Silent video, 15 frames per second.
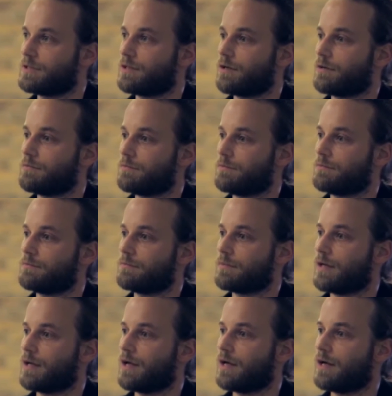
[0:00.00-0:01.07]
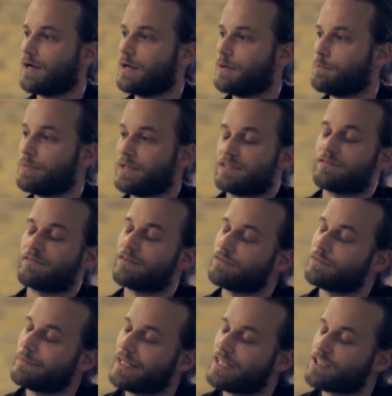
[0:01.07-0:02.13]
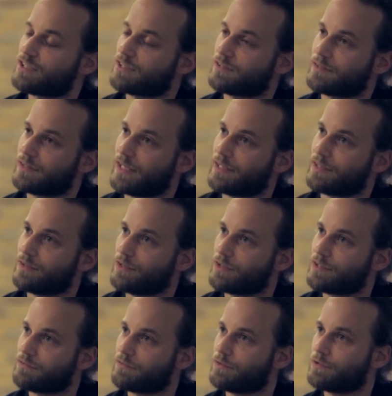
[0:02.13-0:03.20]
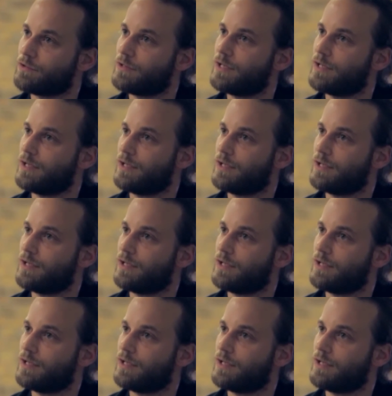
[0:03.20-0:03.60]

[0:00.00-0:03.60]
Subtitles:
you know, bits of information that you're looking for.